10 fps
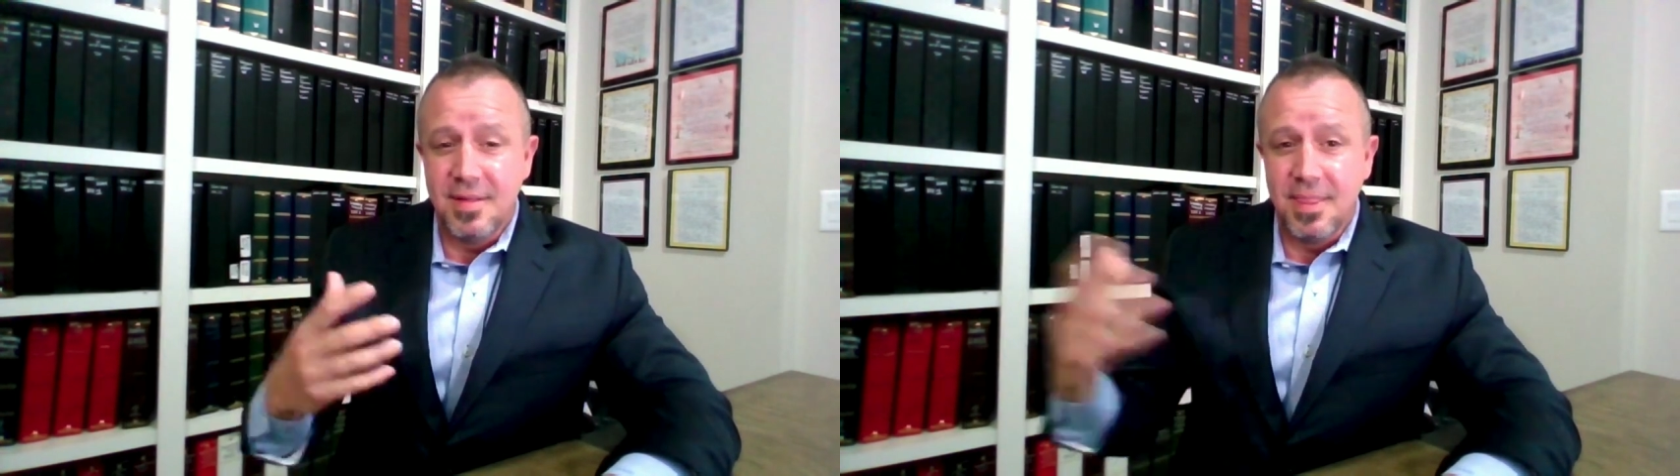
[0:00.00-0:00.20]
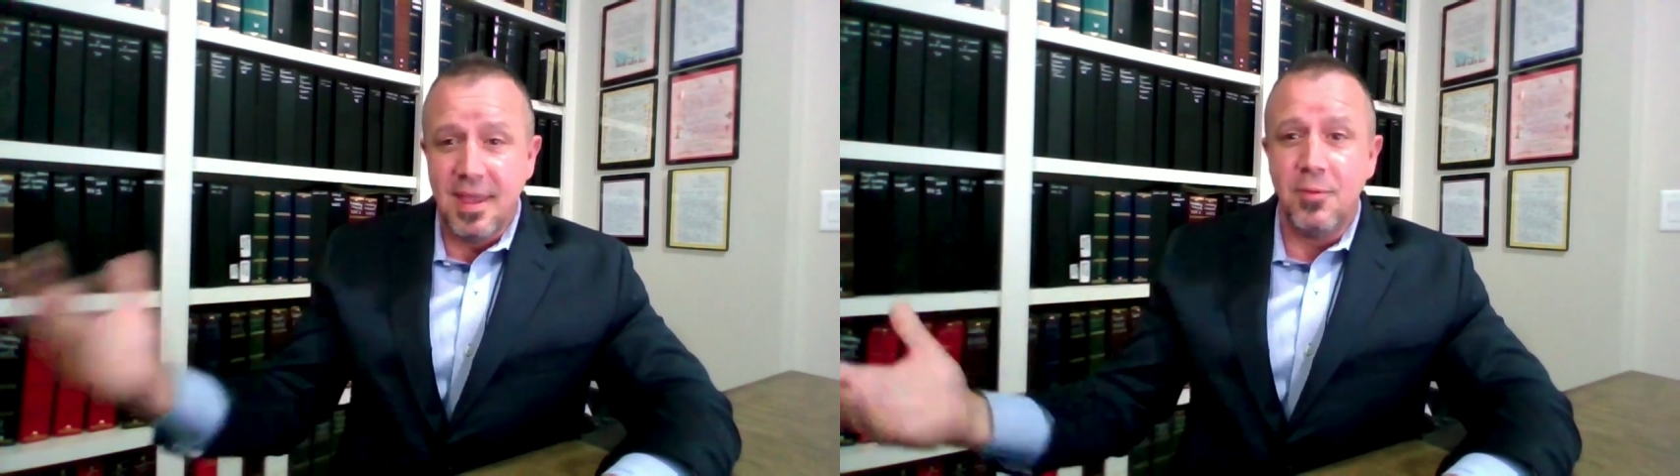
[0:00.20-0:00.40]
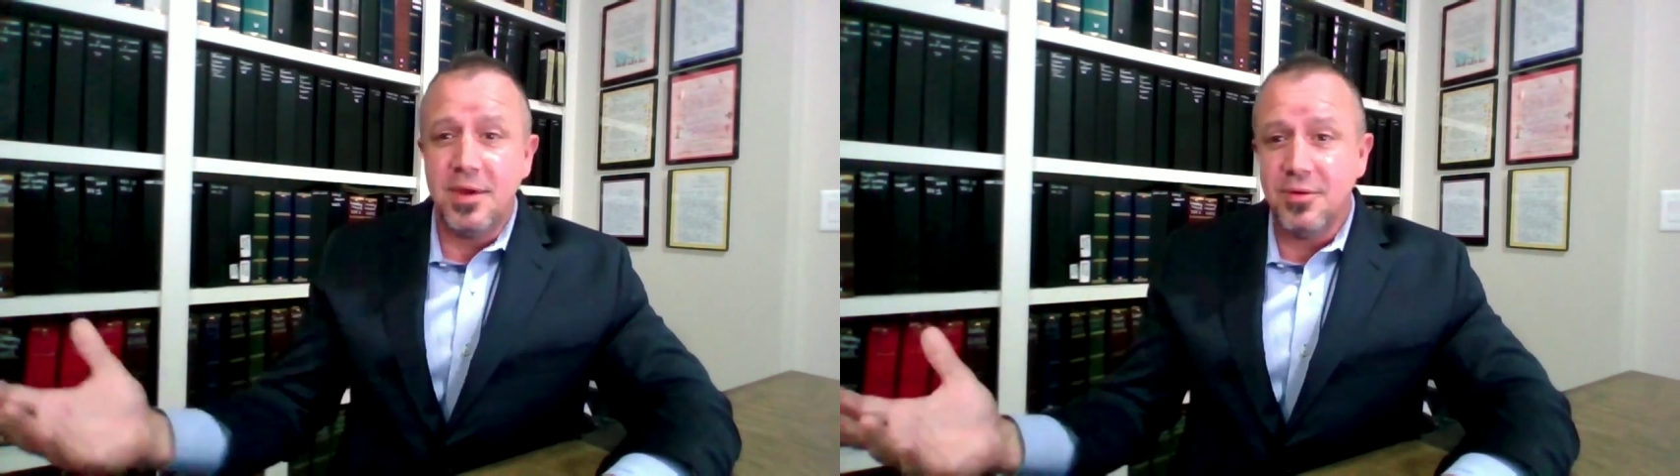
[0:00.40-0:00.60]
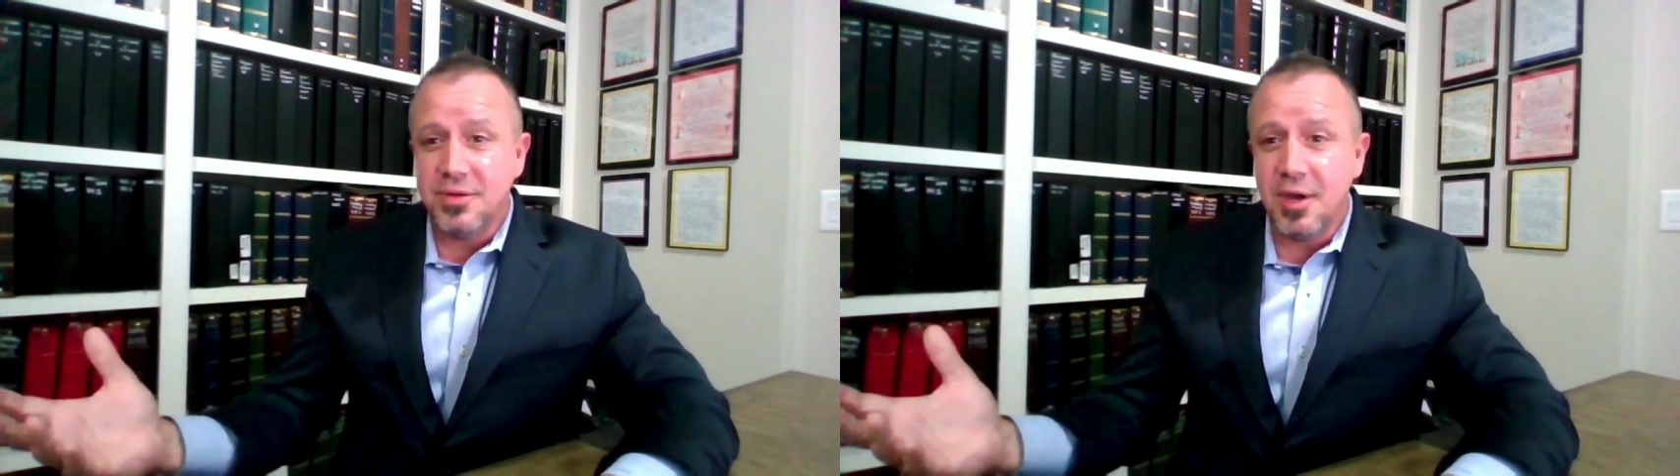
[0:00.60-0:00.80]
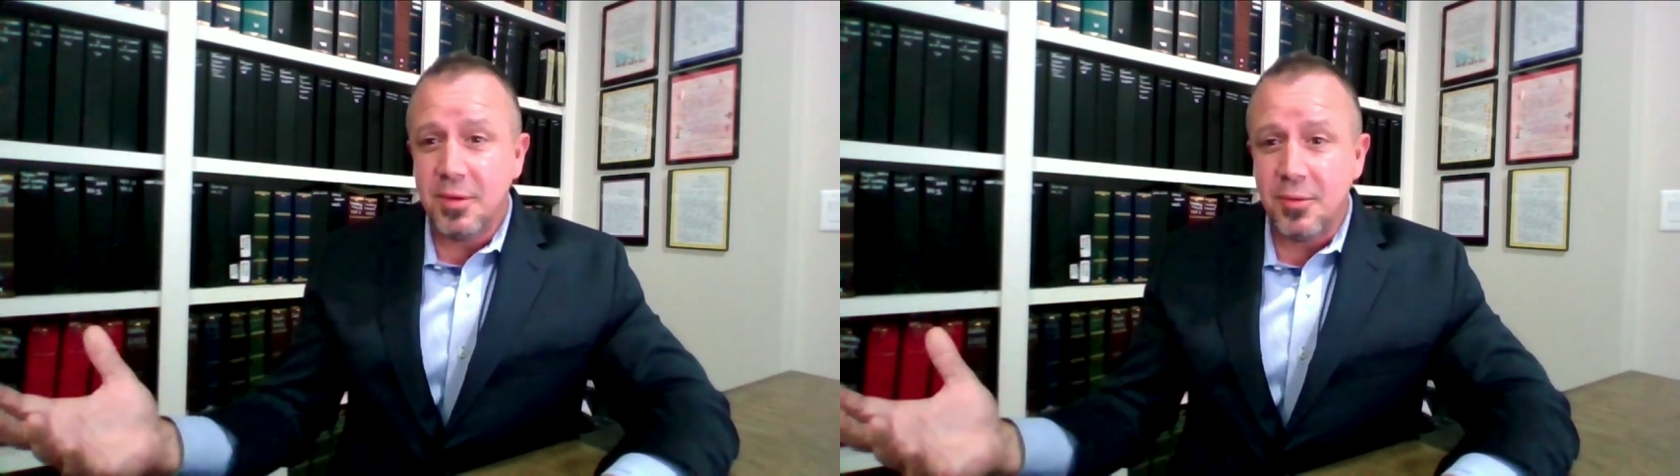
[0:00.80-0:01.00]
tell me your
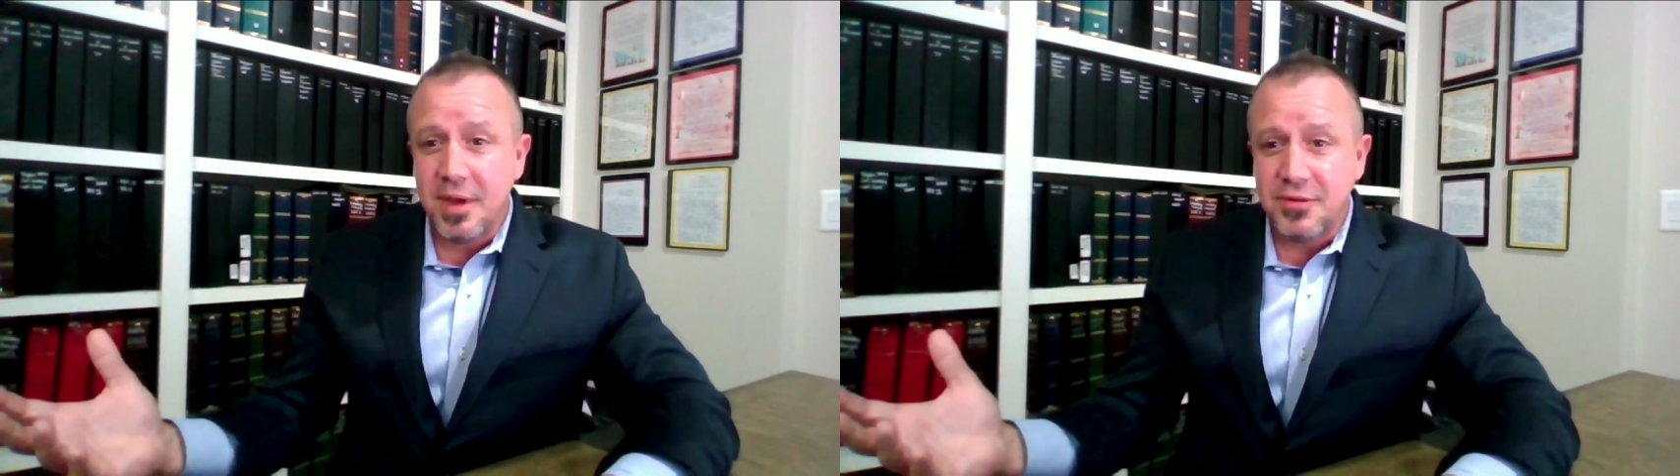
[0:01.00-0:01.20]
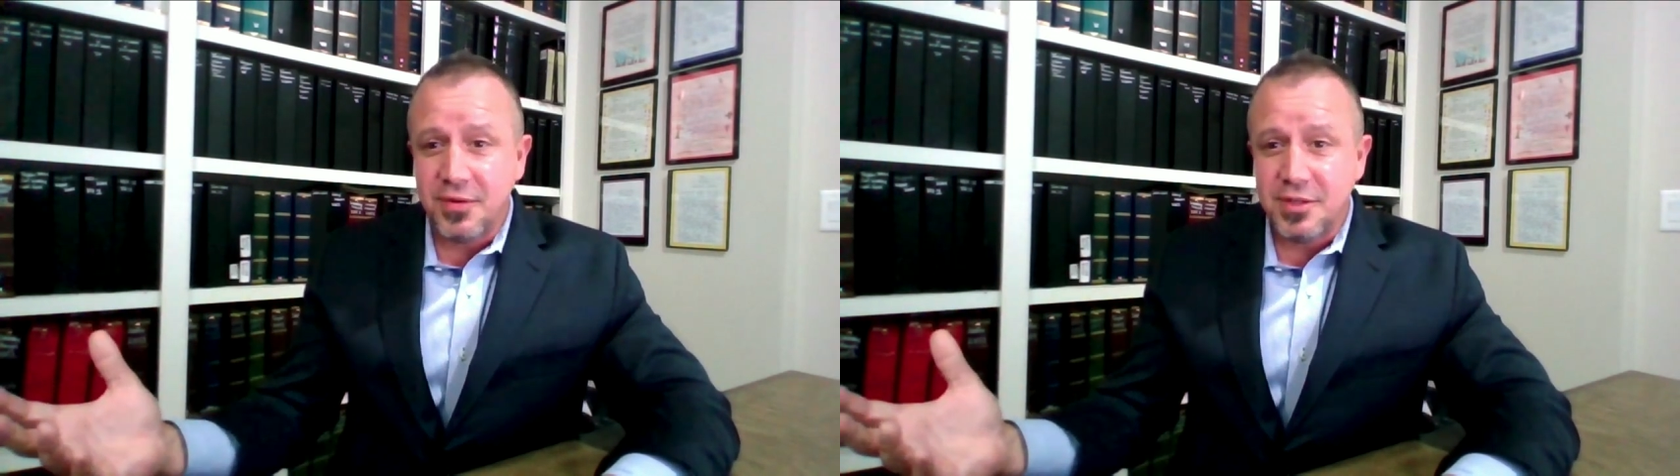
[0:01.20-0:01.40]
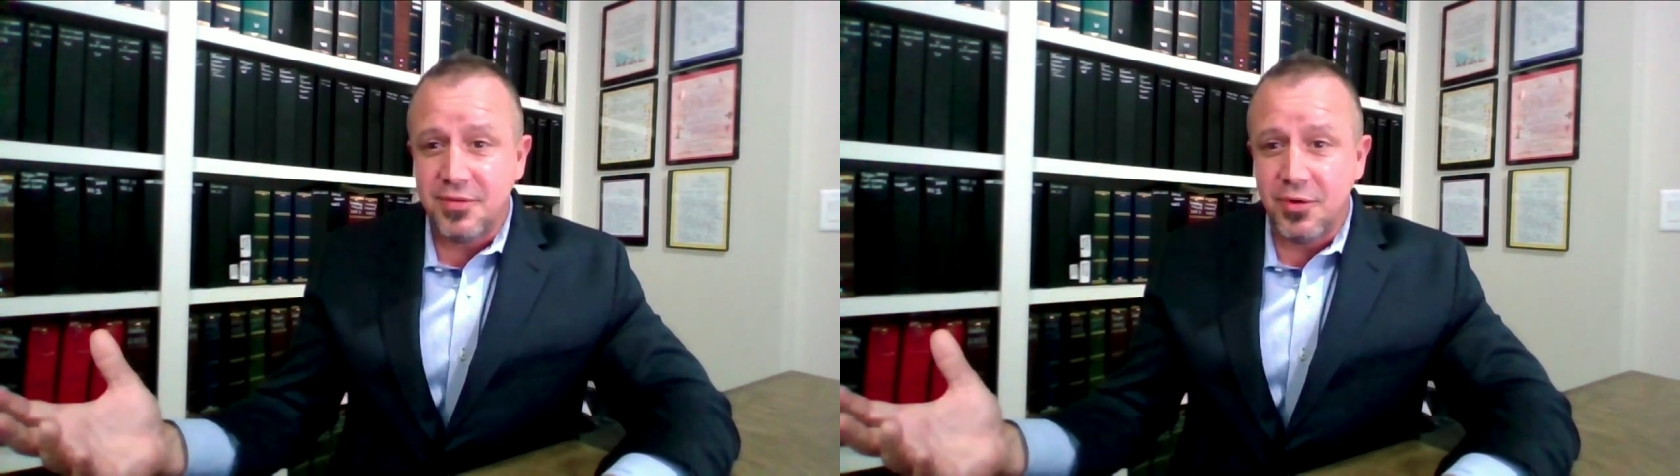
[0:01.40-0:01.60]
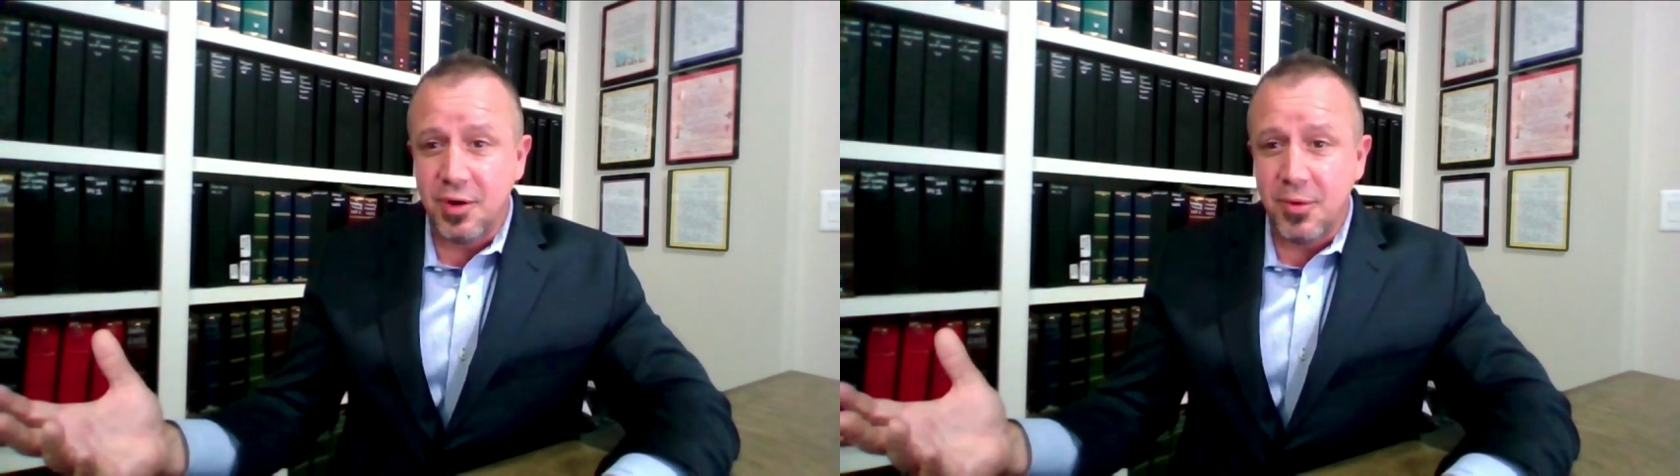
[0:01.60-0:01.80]
tell me your best friend's phone number